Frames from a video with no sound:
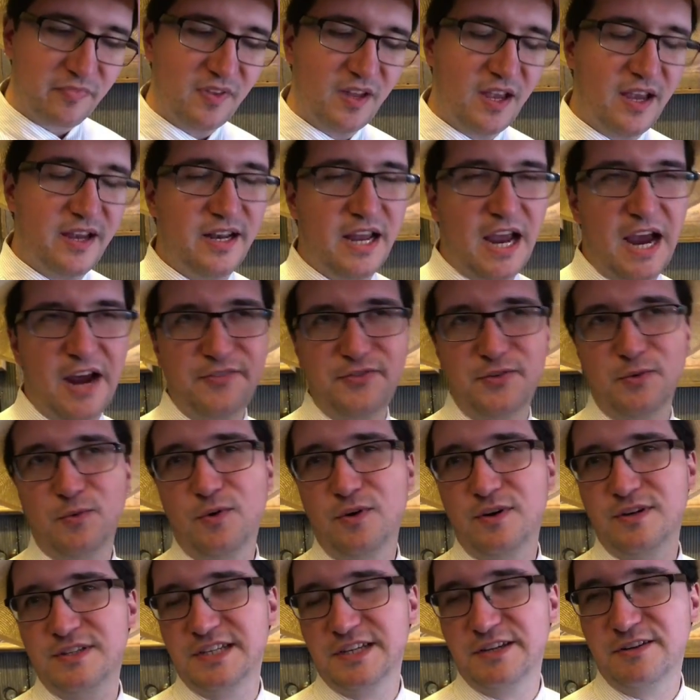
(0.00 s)
and
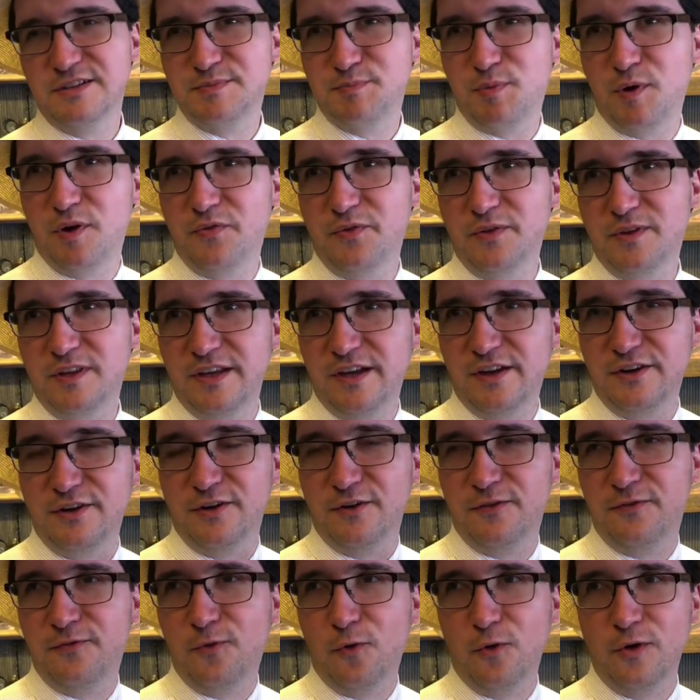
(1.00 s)
afterwards it goes perfectly on
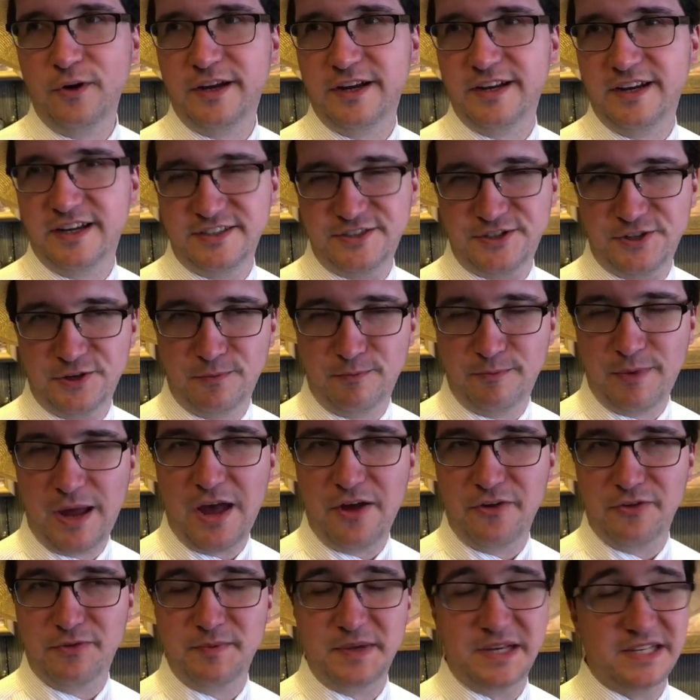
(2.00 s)
your fork and into your
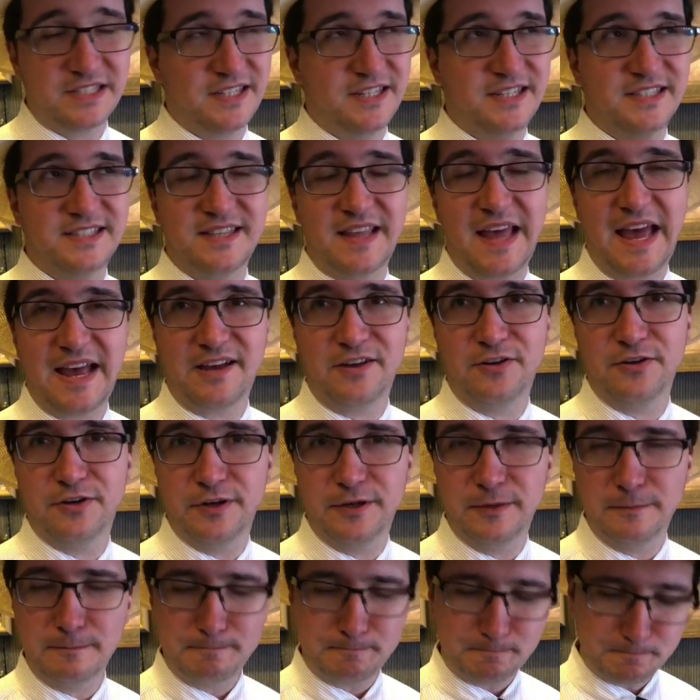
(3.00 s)
mouth because it is that
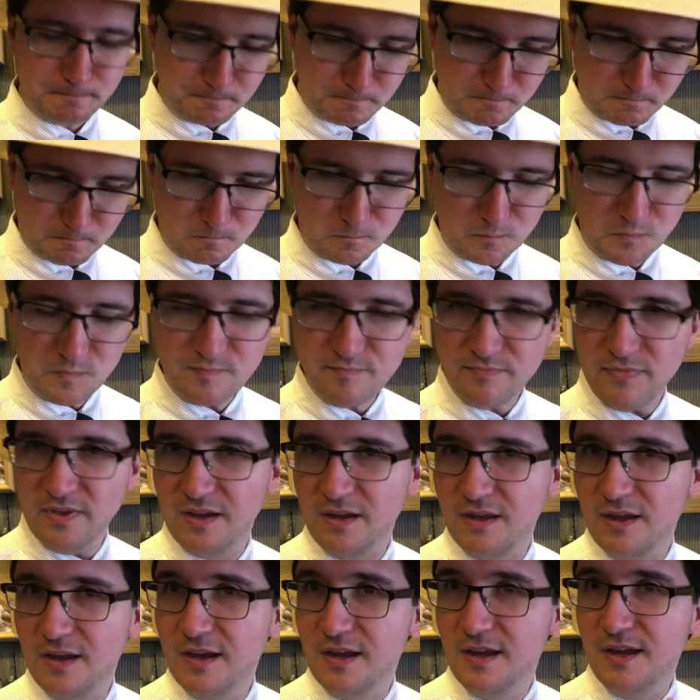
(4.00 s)
good.
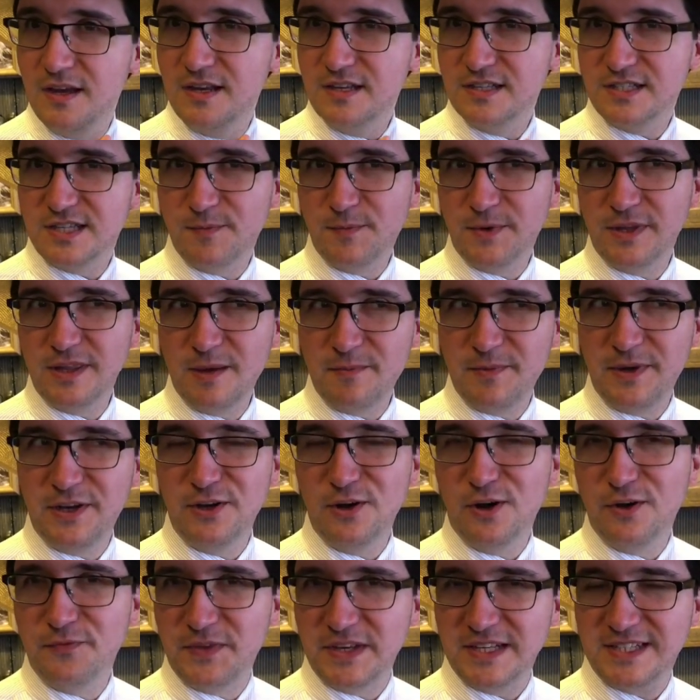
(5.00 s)
Someone let me
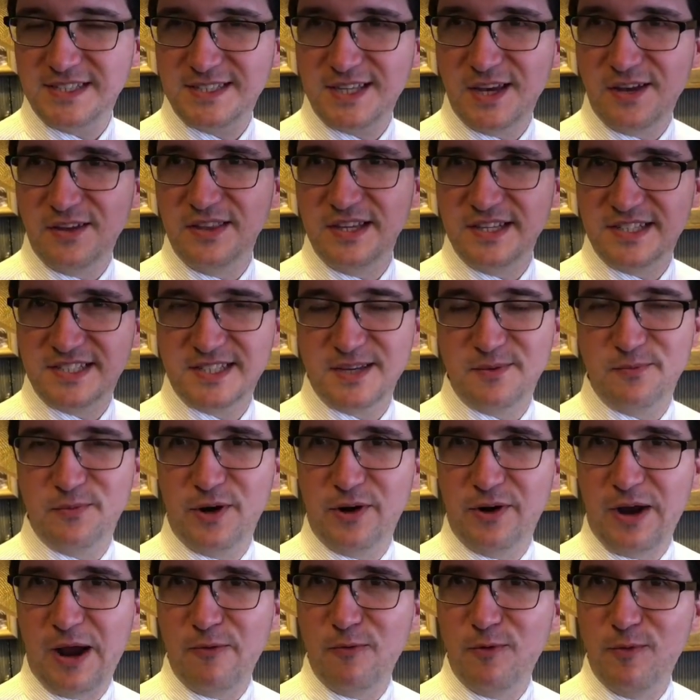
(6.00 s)
know if they sell this
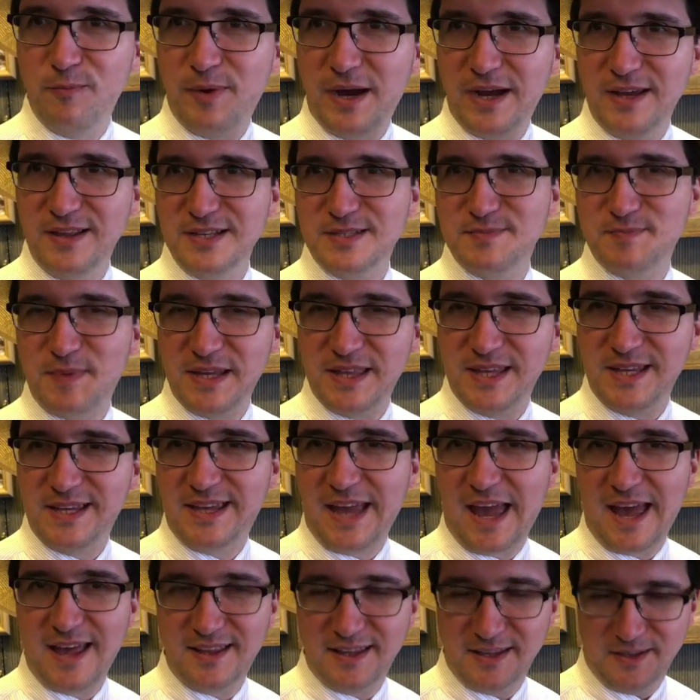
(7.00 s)
somewhere. I will buy this by the
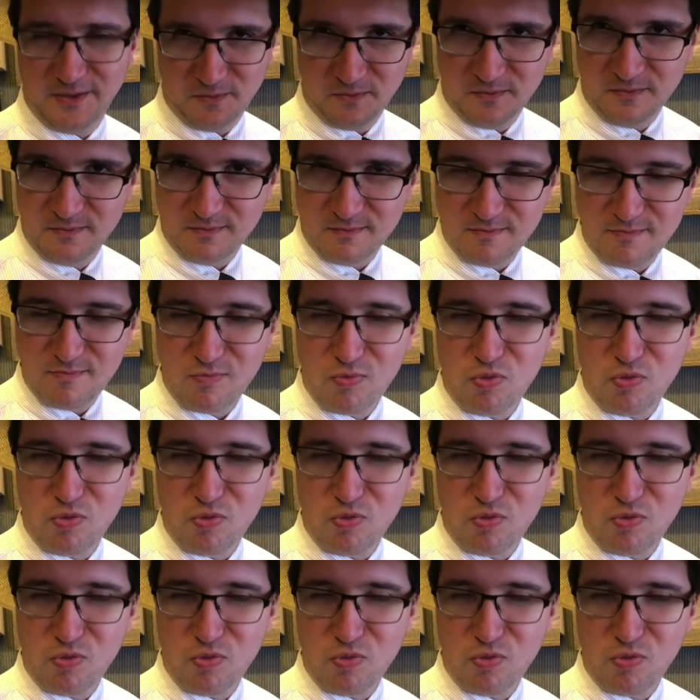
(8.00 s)
gallon.